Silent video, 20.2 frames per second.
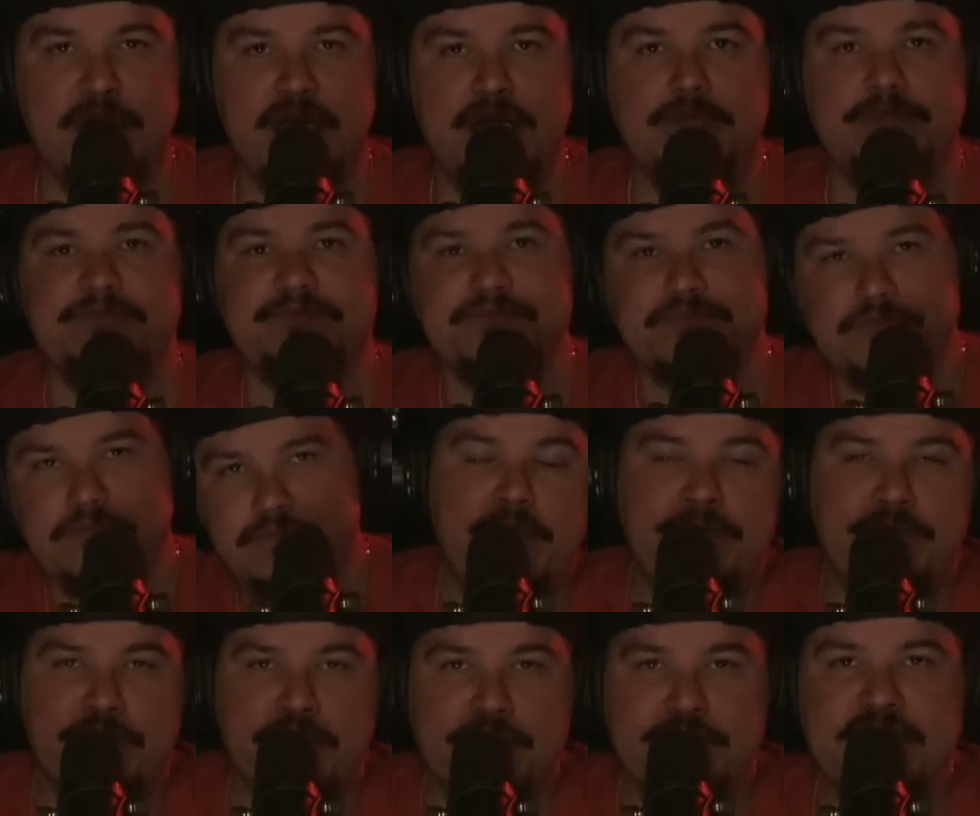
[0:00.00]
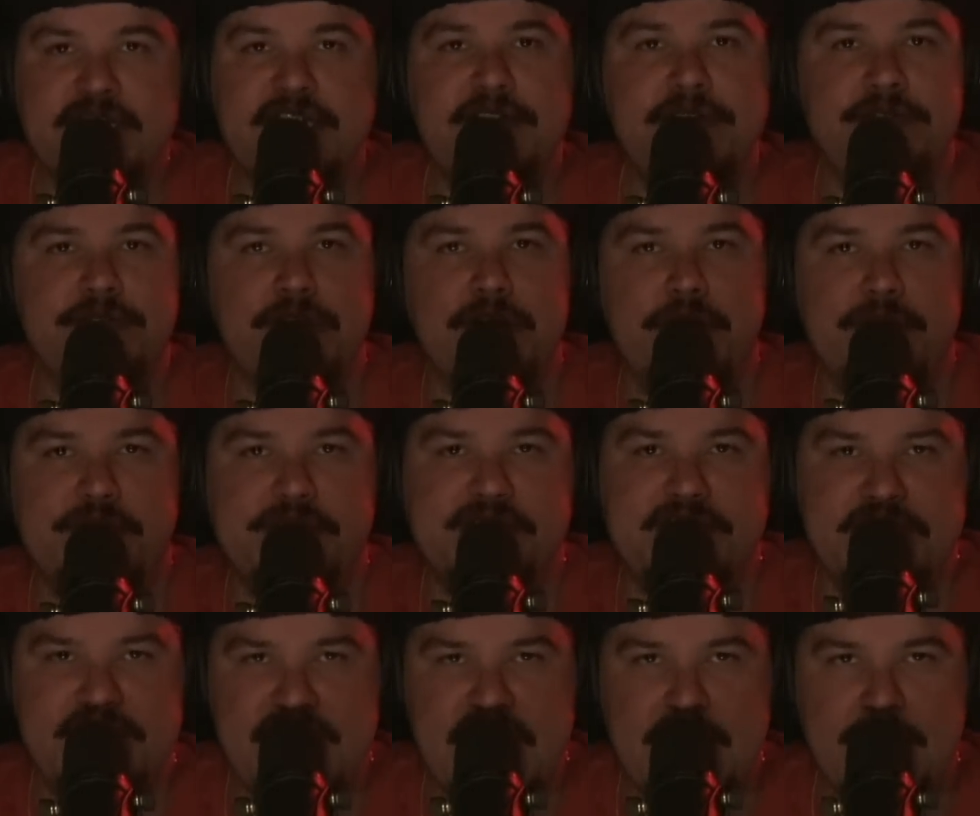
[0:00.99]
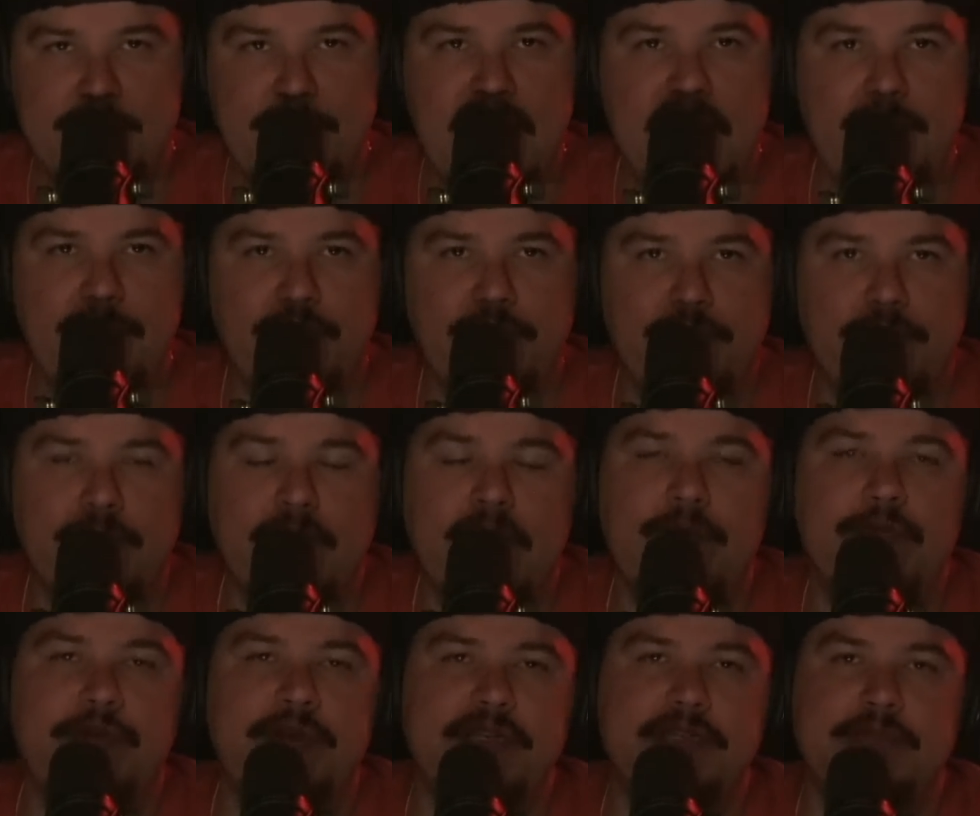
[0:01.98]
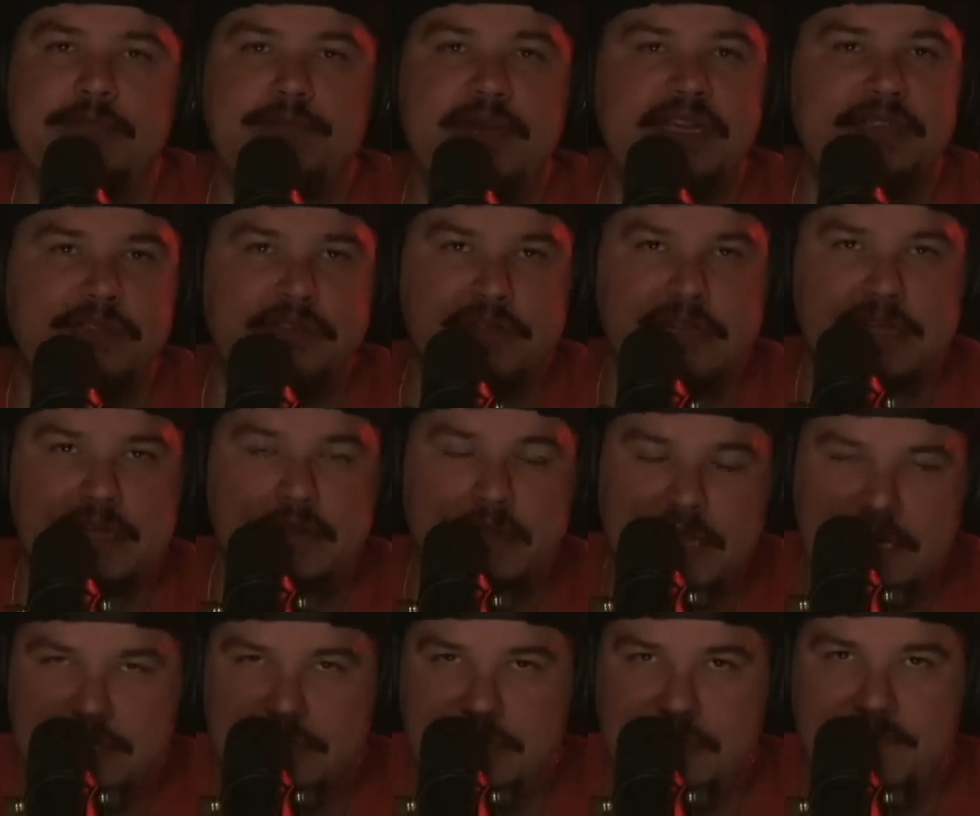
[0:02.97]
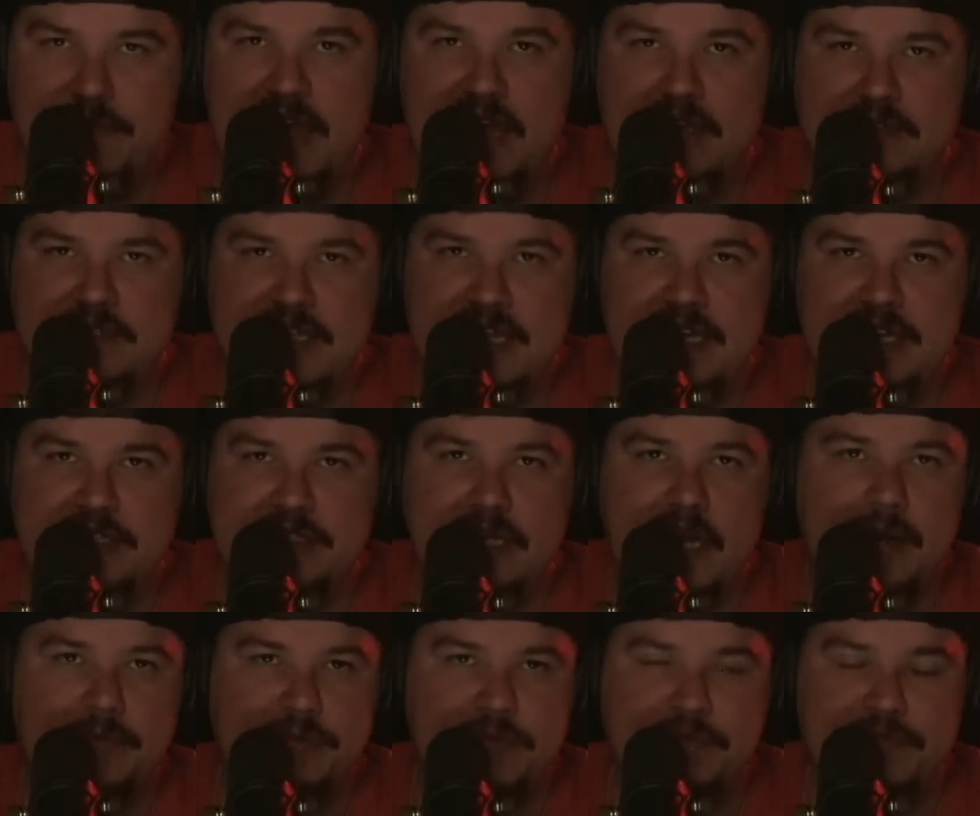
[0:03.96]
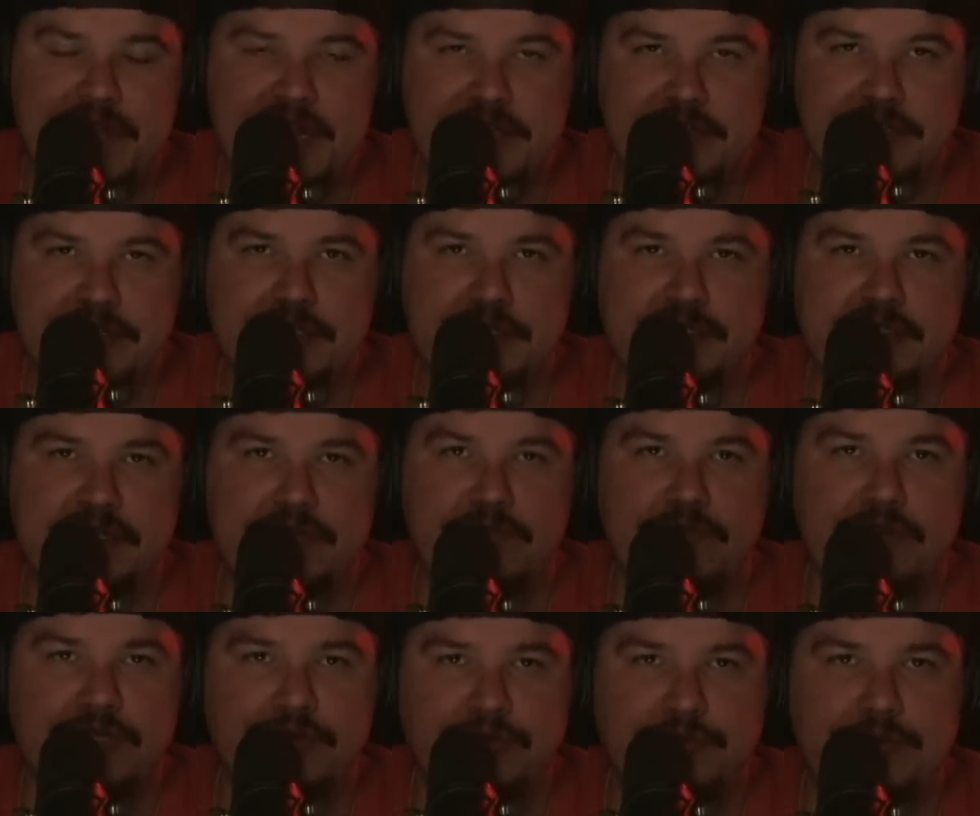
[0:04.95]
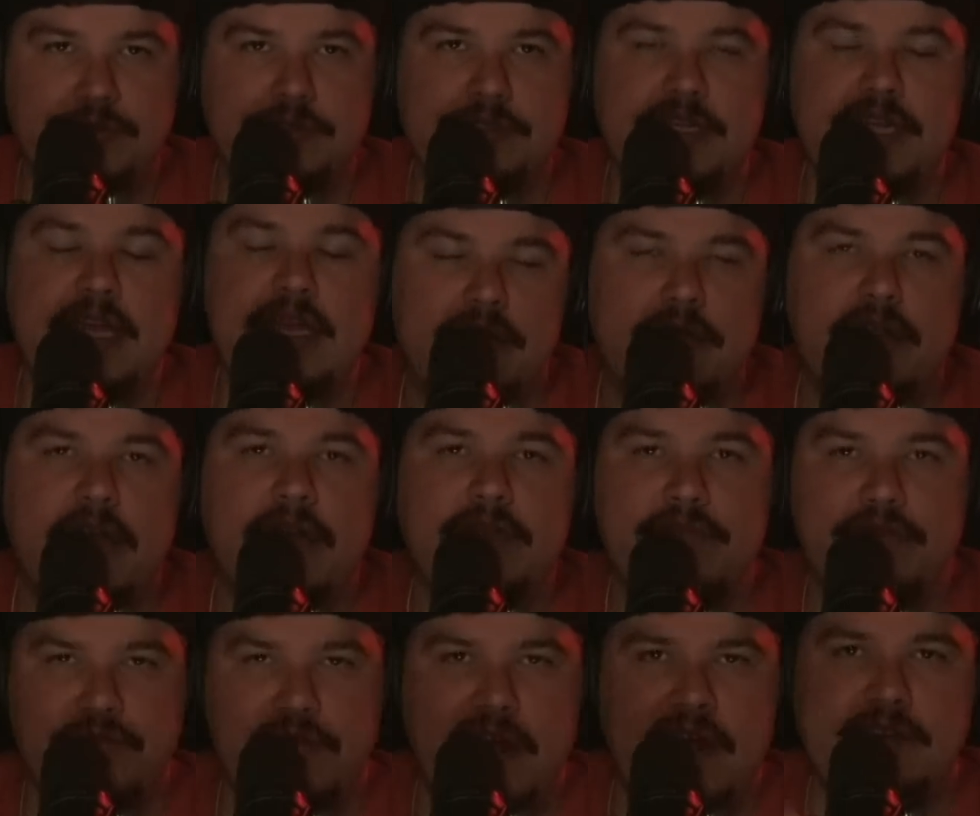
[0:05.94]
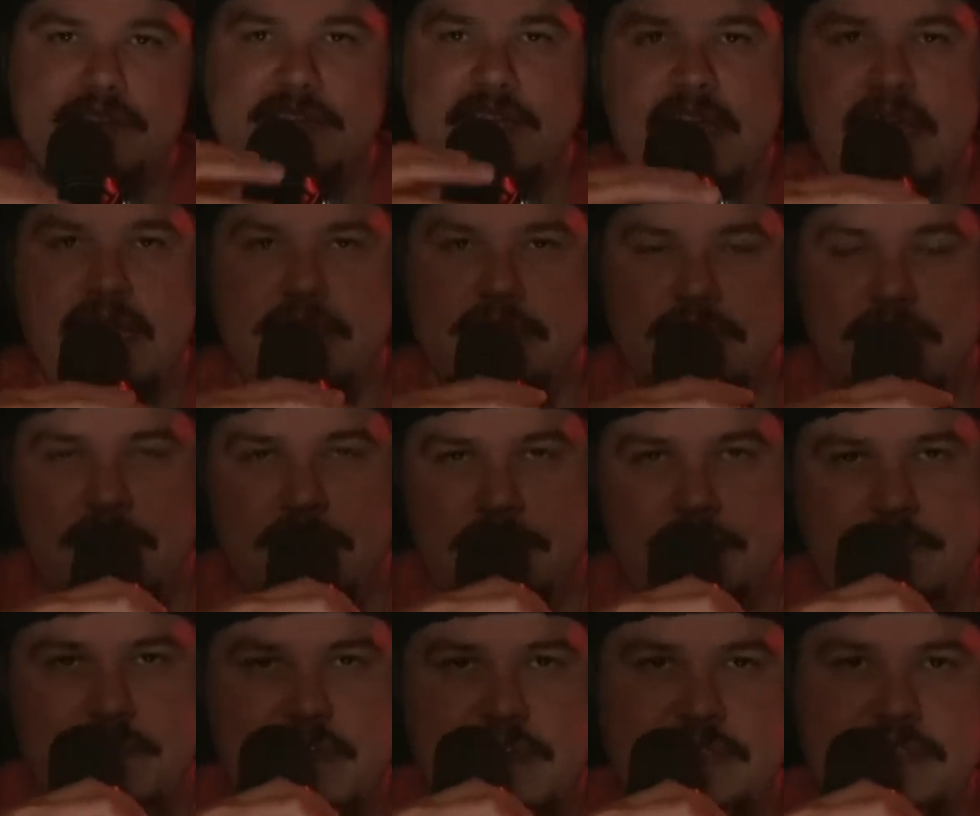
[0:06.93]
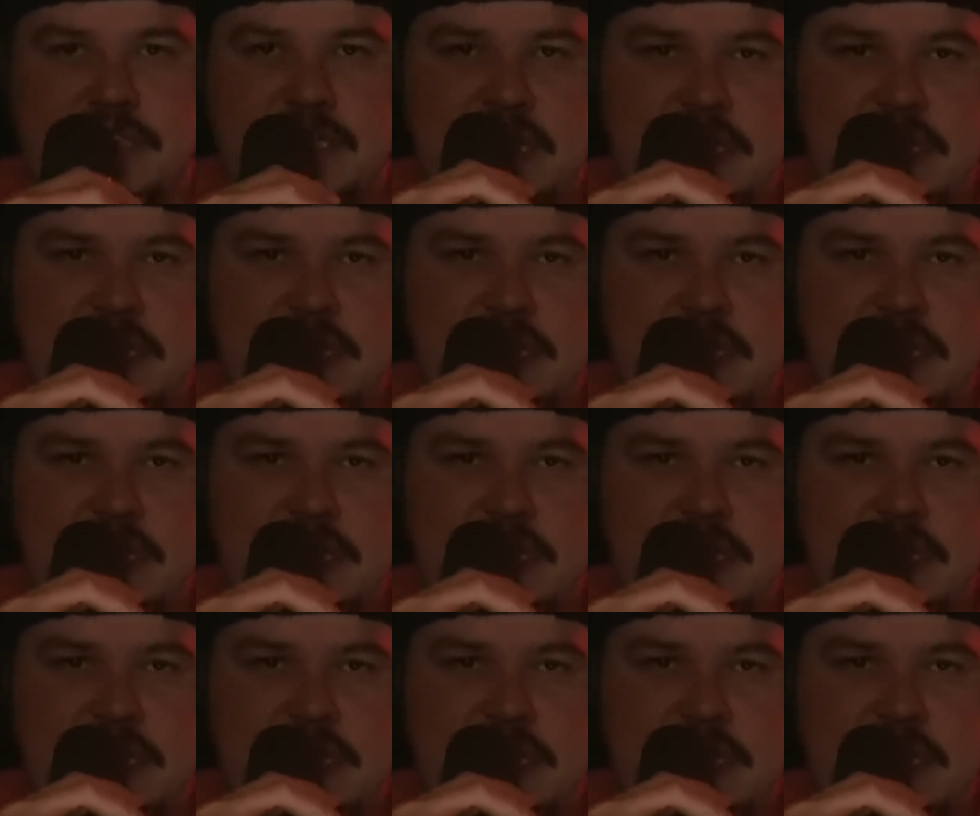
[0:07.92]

But for those that don't know, the Satanic Bible was basically a collection of essays, observations, and rituals. And a lot of the writings that Anton LaVey